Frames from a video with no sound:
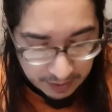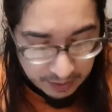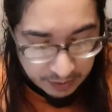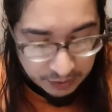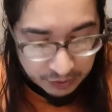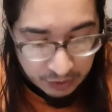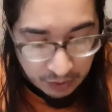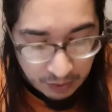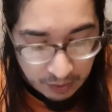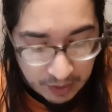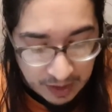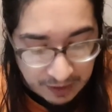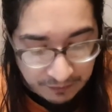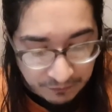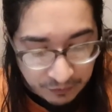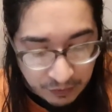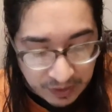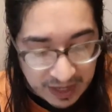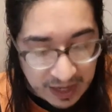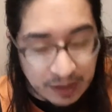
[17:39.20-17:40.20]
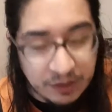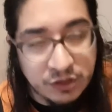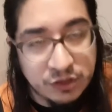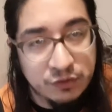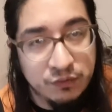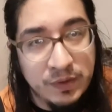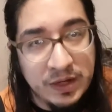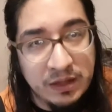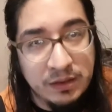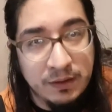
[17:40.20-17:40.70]
So if you can't just
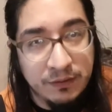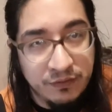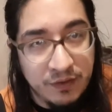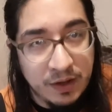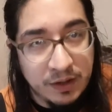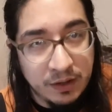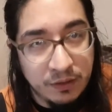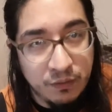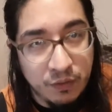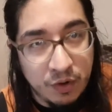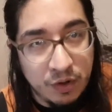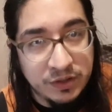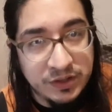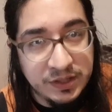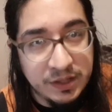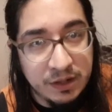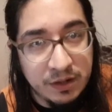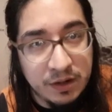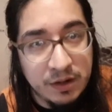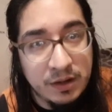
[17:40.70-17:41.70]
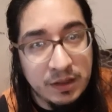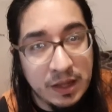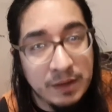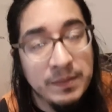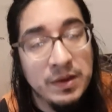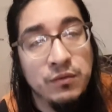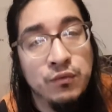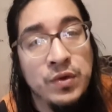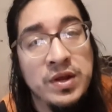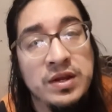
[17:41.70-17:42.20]
read the fucking words here, let
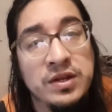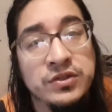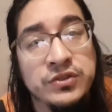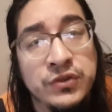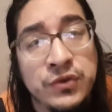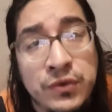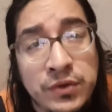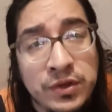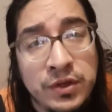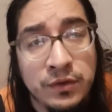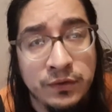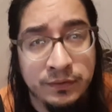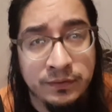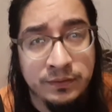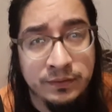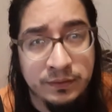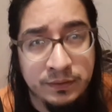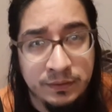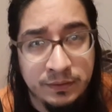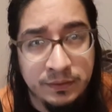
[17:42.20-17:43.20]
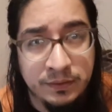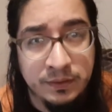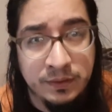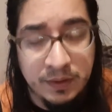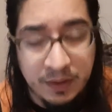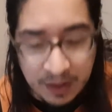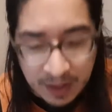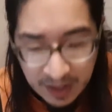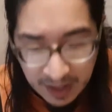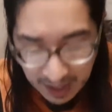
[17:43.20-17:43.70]
me read it to you.
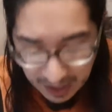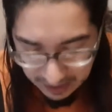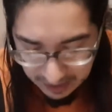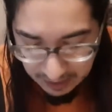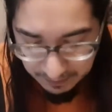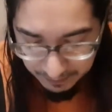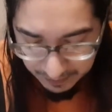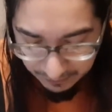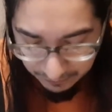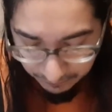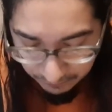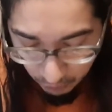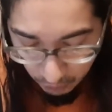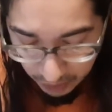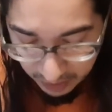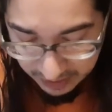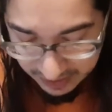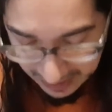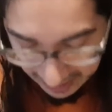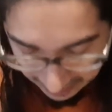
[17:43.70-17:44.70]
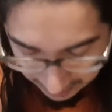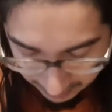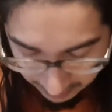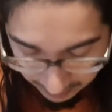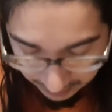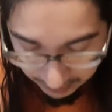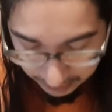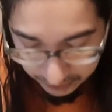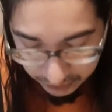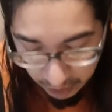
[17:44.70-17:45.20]
And then before that,
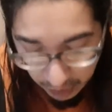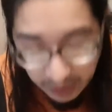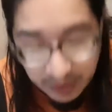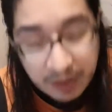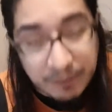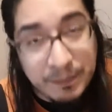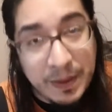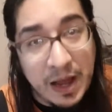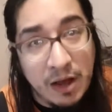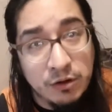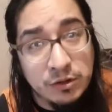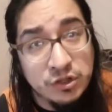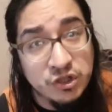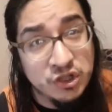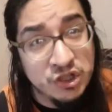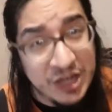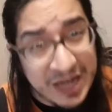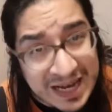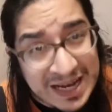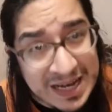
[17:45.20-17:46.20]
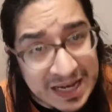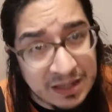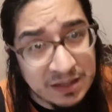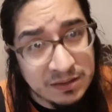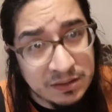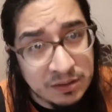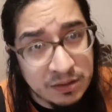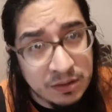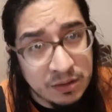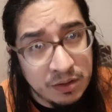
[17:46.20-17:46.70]
let's talk about cheating,
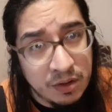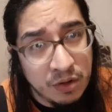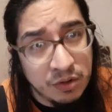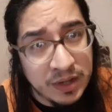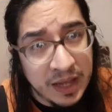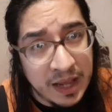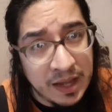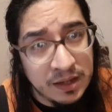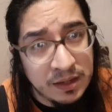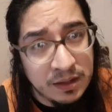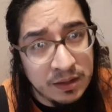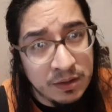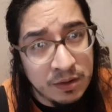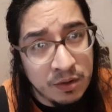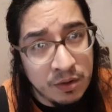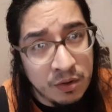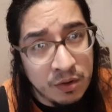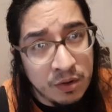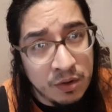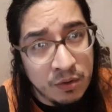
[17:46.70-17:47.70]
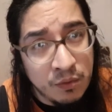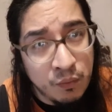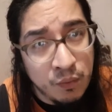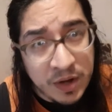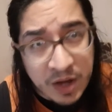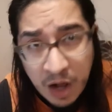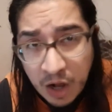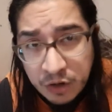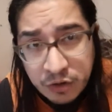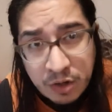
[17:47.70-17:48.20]
okay?
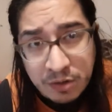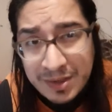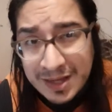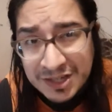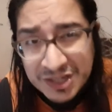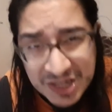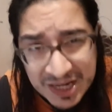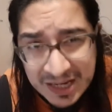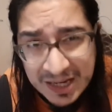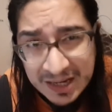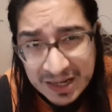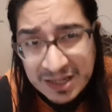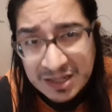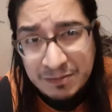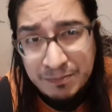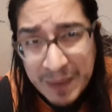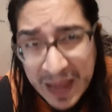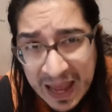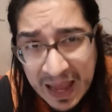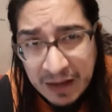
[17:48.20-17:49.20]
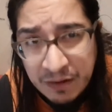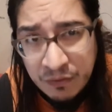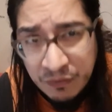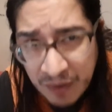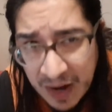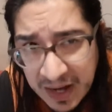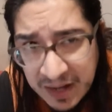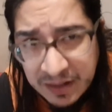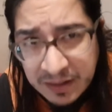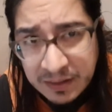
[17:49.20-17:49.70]
We all know that cheating is bad,
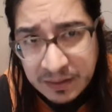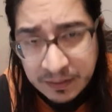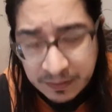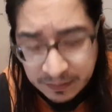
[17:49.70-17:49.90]
right?